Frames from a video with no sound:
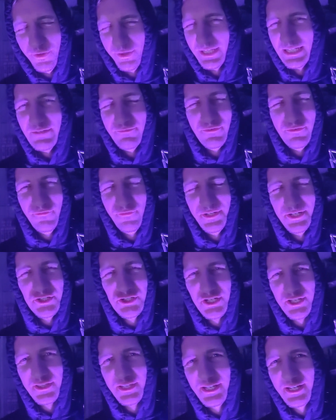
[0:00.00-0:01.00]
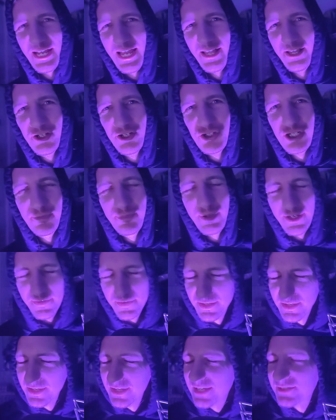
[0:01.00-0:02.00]
even finishing the analogy but
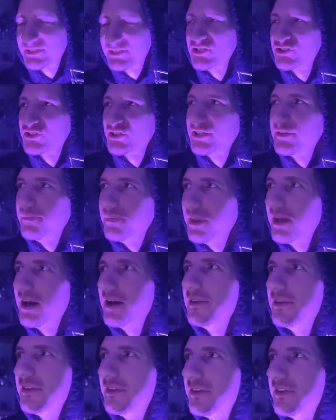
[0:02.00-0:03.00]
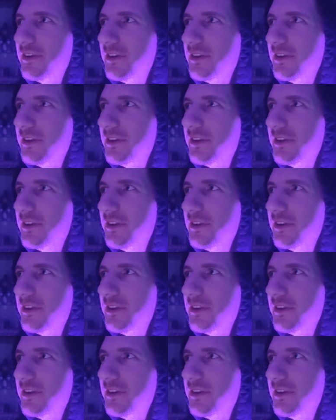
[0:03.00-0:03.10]
essentially the the